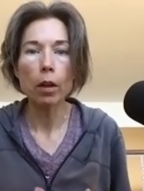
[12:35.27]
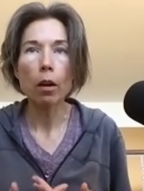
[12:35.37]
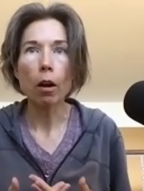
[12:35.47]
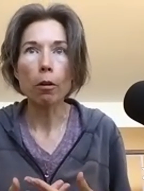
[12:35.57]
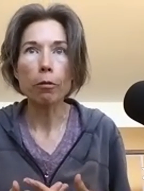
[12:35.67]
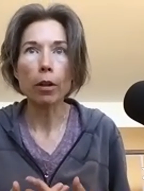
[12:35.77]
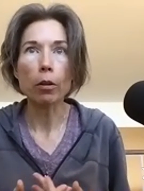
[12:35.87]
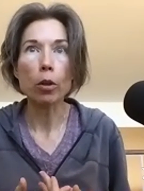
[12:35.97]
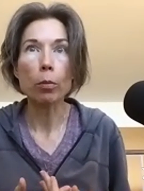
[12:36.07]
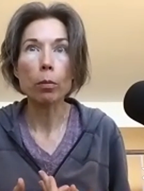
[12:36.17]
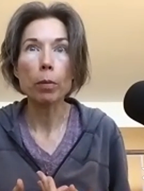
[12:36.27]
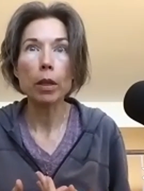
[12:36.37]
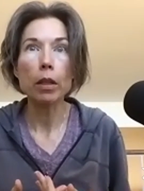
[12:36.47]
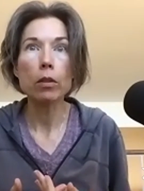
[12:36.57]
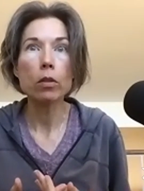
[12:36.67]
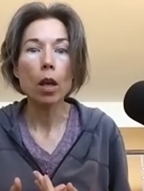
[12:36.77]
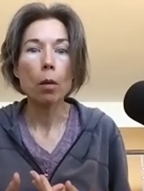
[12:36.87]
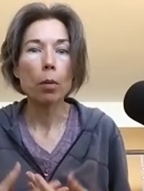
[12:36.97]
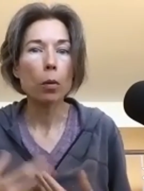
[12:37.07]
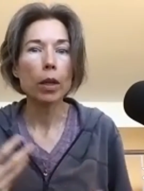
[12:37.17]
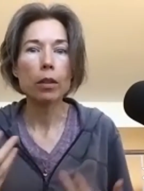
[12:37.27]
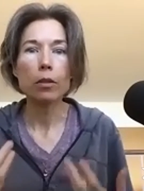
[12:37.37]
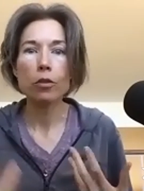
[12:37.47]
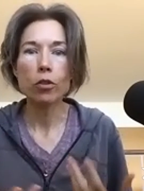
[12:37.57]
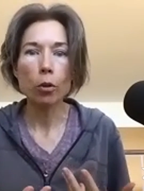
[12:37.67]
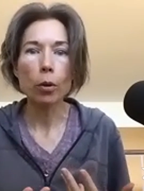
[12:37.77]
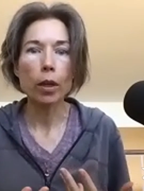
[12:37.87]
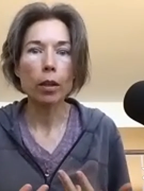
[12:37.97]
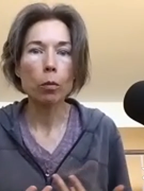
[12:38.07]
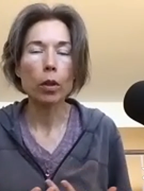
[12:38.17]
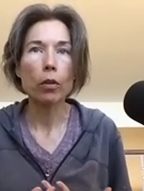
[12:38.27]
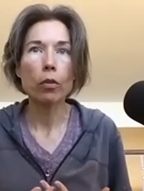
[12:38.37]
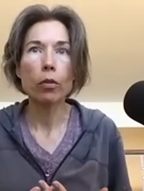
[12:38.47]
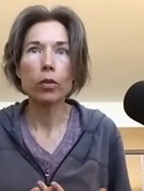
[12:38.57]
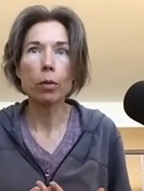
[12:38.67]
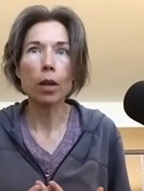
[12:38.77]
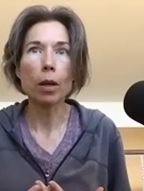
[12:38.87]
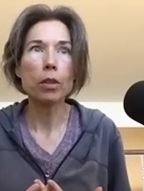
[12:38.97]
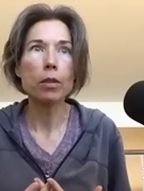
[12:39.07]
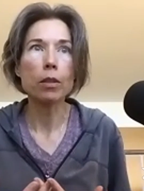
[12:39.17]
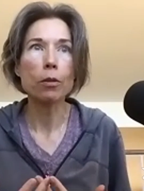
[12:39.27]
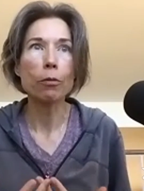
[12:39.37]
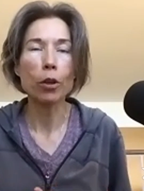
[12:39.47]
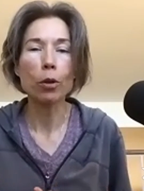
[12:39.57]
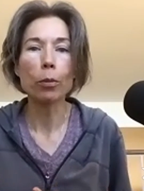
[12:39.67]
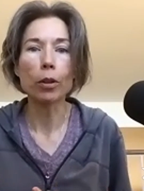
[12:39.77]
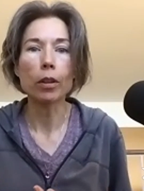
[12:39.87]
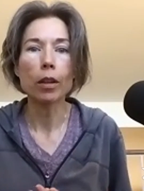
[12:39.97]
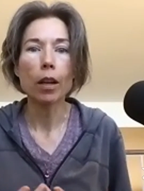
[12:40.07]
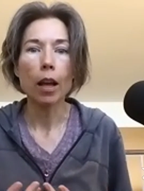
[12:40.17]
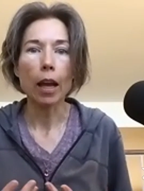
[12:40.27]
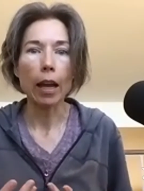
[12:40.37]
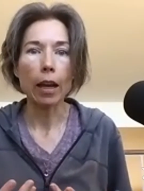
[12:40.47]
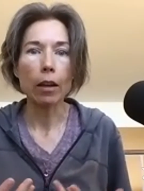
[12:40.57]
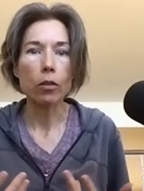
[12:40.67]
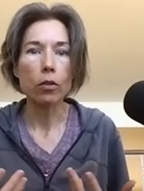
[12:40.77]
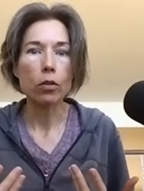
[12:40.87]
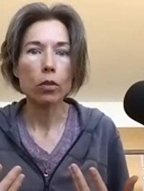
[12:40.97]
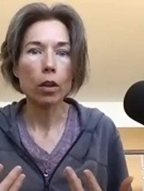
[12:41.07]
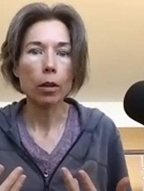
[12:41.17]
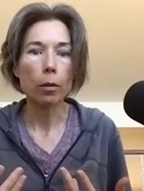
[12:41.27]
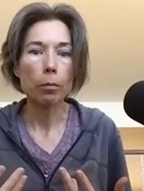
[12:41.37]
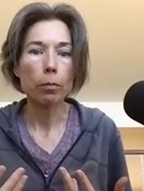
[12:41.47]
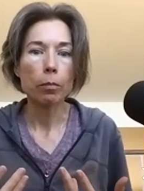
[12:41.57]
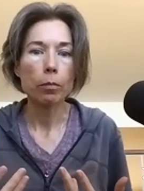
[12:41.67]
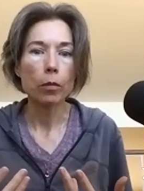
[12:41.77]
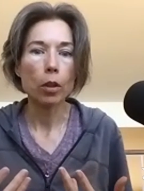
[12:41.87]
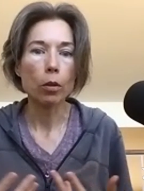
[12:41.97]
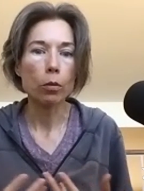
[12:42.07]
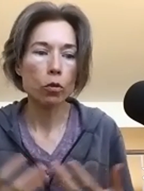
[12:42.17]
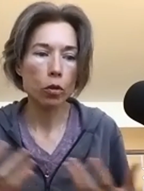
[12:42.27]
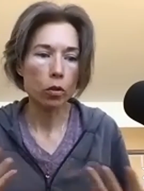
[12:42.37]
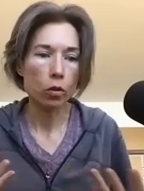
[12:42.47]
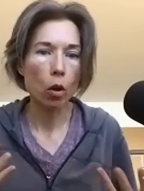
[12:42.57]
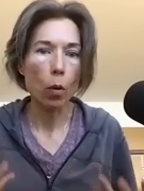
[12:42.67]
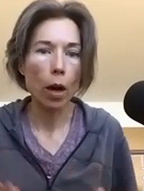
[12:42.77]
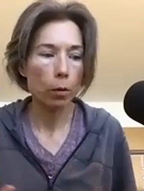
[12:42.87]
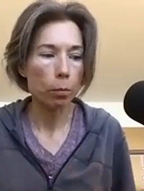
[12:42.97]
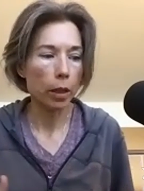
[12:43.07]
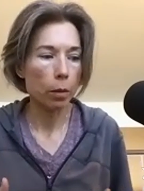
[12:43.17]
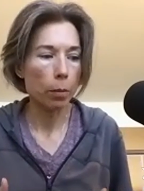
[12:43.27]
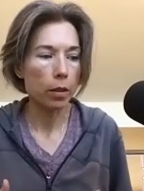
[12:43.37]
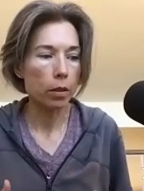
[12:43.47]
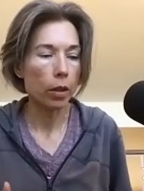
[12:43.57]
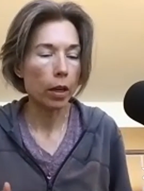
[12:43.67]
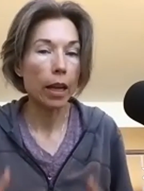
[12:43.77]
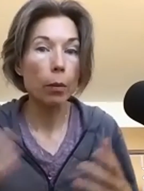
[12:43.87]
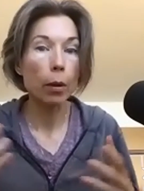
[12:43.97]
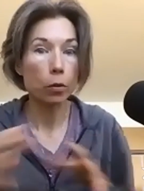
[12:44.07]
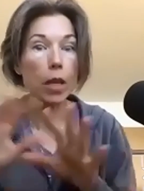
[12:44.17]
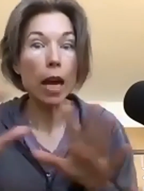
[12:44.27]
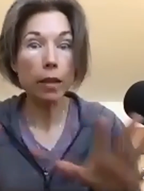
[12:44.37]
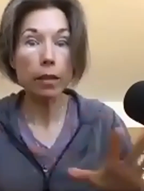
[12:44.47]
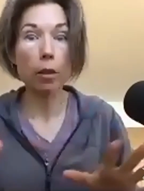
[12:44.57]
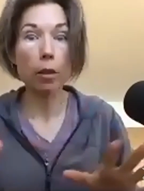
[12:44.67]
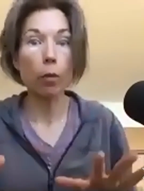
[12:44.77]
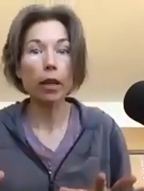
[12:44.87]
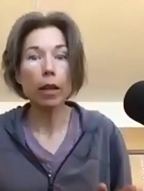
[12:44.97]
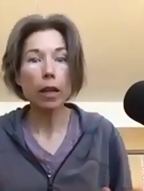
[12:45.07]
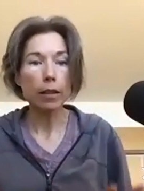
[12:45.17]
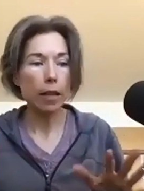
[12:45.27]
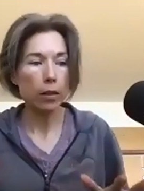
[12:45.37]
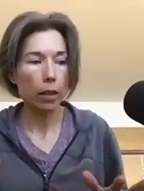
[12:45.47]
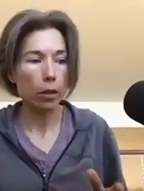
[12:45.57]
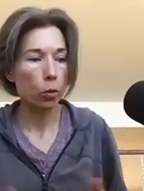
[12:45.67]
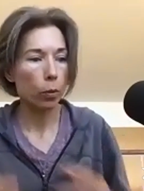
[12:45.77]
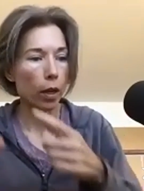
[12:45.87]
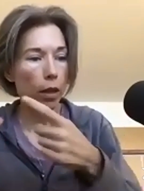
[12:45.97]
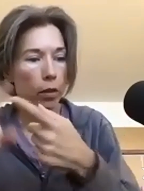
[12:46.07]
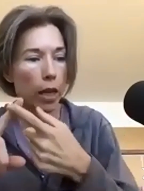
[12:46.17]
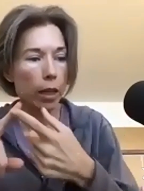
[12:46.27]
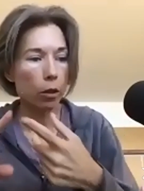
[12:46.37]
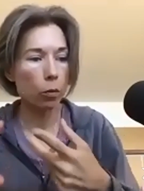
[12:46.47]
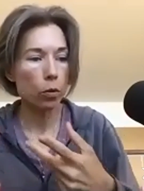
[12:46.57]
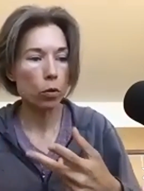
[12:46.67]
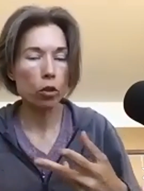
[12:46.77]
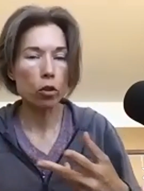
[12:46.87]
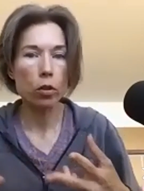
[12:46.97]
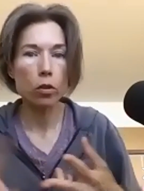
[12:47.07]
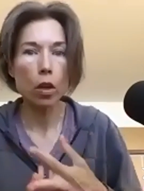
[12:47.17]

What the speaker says: our fellow human beings, but we can do it with sometimes a sense of humor and, just go out and make the best of it. Anyway, so testing, right? Testing. So we've got tailored restrictions,